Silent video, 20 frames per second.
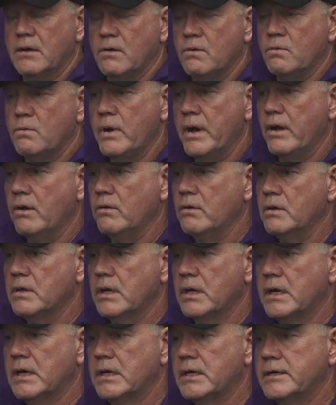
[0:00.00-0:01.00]
Well,
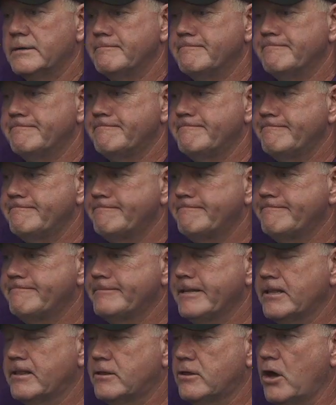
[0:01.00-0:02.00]

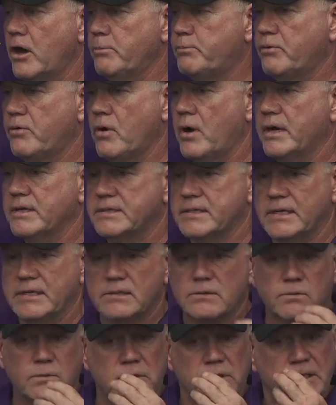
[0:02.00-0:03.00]
the thought
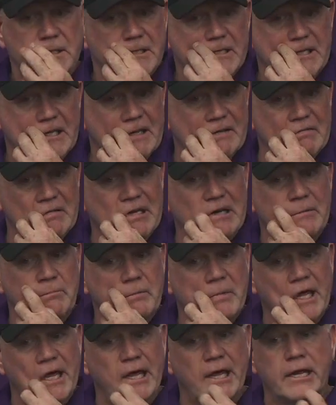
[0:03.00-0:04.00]
process was just giving a
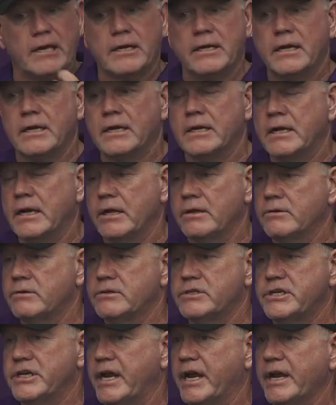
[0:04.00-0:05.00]
man another
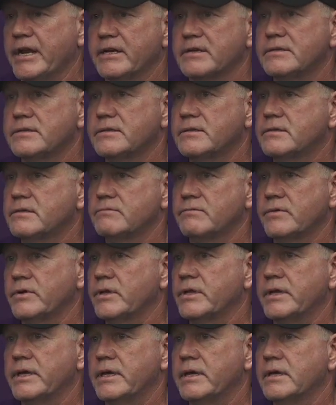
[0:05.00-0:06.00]
chance,
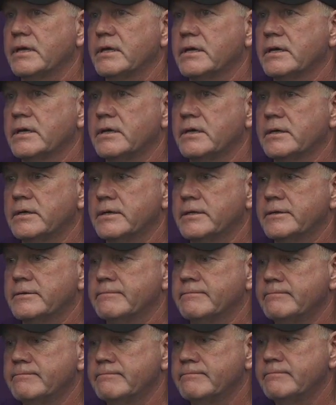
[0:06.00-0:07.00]
really.
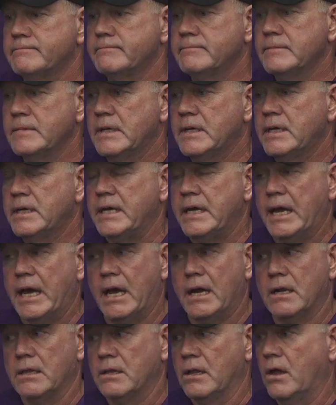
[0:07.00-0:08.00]
He
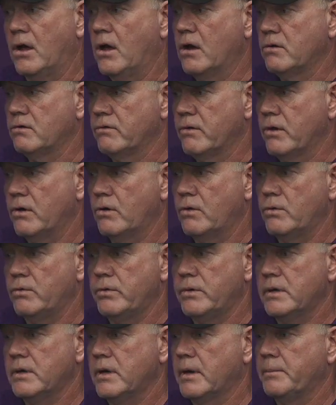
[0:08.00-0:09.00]
had a long
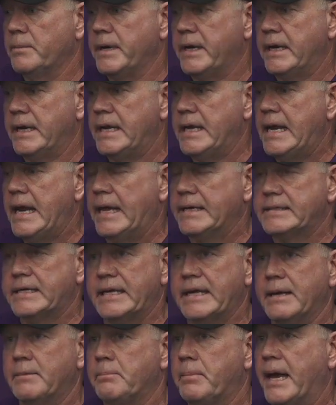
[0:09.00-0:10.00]
road. I mean, he had to
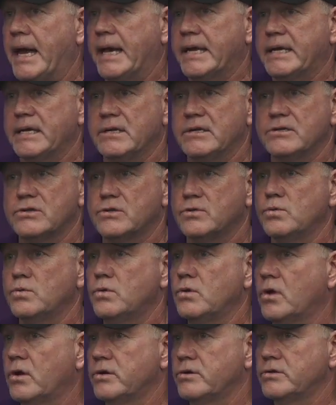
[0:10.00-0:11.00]
get back into
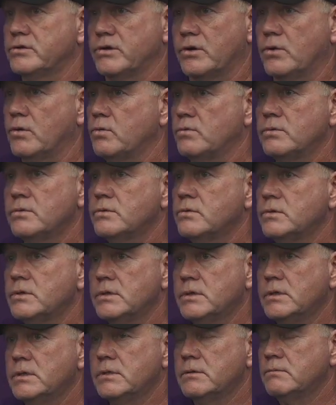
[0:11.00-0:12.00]
school on his own.
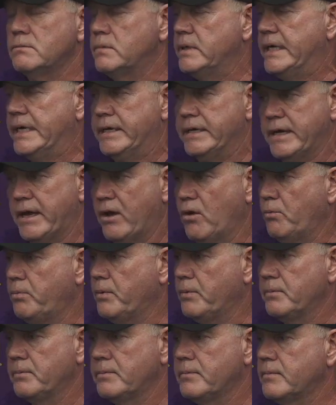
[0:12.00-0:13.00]
We didn't help
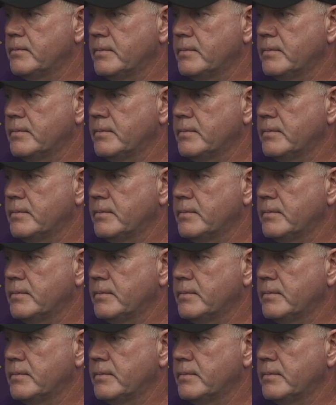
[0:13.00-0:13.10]
him.